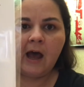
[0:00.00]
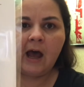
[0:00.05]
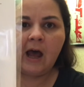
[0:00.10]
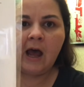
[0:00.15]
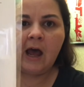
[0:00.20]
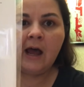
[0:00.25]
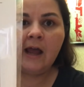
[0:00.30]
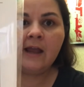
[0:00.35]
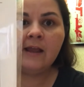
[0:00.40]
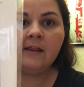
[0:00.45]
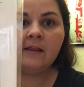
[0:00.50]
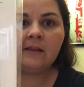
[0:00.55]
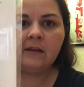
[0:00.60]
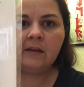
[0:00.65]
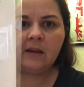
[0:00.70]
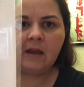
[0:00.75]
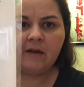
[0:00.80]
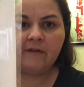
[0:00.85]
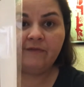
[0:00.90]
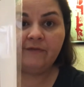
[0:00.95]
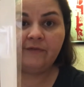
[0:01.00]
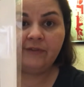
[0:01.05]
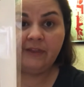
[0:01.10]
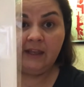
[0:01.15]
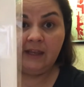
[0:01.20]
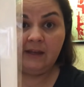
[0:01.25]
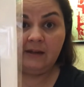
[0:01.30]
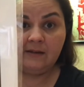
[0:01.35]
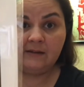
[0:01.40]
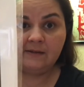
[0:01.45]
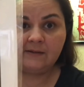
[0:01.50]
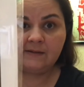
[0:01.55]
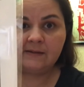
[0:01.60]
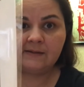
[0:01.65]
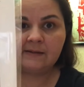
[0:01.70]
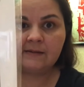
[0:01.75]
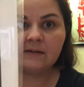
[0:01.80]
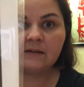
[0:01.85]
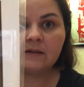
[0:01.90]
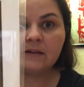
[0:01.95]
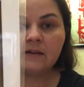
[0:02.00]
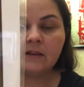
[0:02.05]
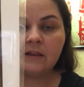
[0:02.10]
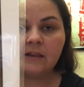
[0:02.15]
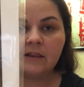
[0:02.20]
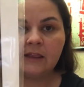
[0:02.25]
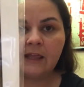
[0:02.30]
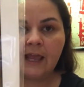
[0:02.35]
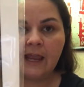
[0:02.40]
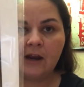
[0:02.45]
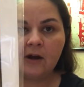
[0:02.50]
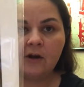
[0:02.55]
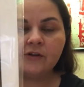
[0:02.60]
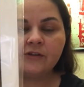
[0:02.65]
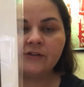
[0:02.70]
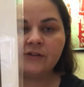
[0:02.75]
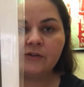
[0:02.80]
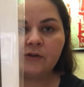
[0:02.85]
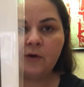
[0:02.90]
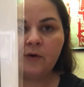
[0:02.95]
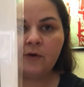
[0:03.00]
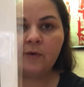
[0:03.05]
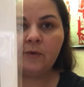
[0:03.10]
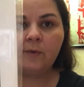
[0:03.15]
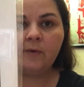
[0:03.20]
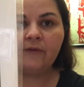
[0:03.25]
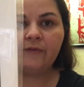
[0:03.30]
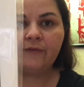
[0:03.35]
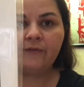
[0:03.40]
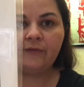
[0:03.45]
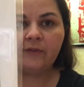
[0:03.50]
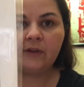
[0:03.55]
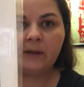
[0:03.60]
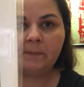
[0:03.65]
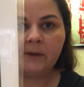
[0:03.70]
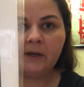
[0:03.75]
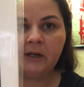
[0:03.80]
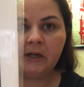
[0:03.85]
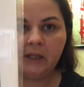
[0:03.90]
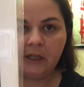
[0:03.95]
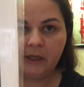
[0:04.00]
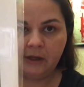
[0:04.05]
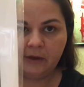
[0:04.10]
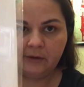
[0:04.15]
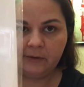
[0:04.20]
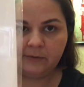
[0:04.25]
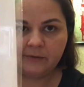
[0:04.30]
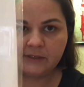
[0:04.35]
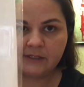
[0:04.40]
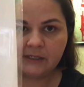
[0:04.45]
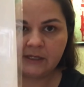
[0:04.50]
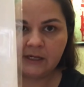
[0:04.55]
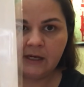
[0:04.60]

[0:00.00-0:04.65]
I love these. They are so flippin' cute.